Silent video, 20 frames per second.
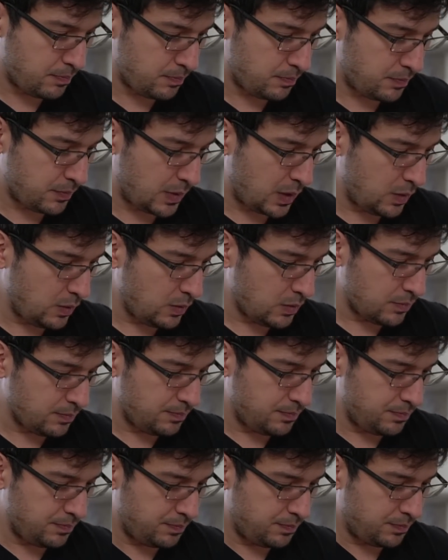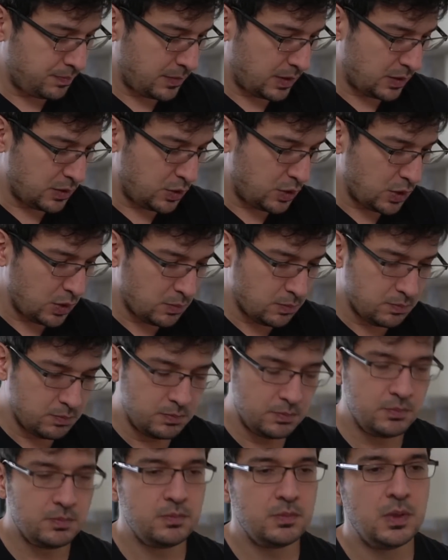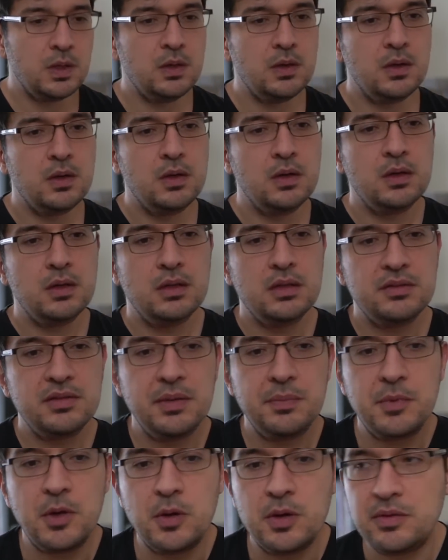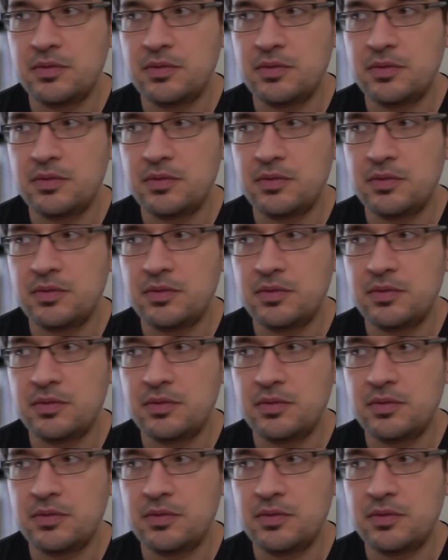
Cool. So let's keep going.